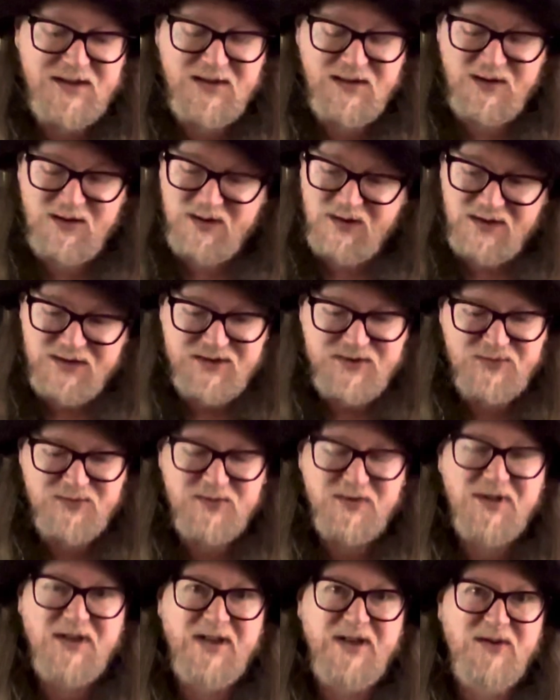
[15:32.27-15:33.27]
Lots of
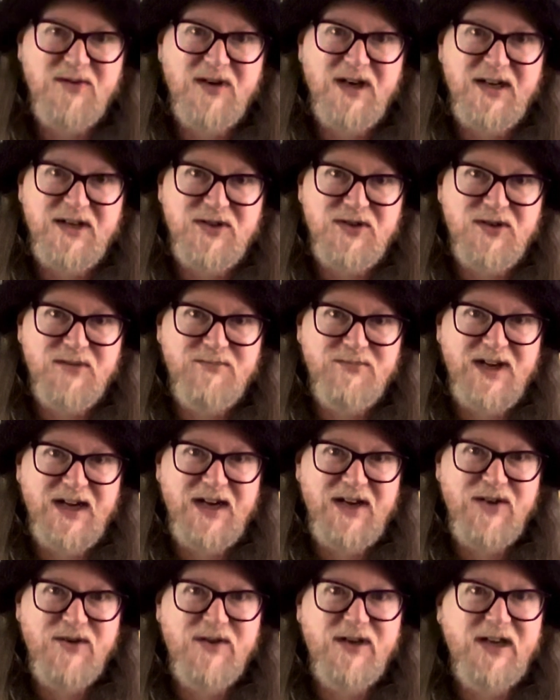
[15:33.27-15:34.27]
really great Tom
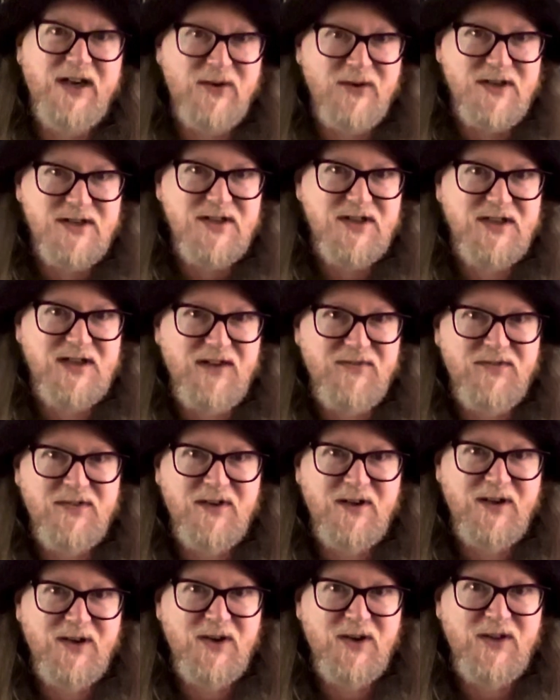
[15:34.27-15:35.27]
Petty on here. It's
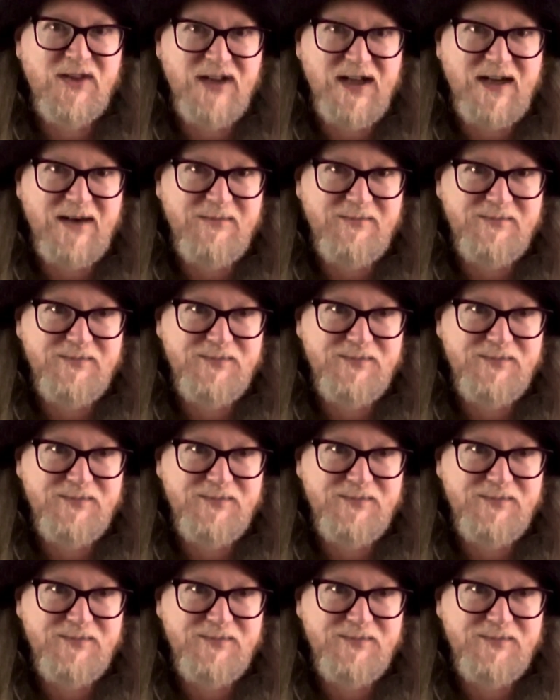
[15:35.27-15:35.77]
definitely got that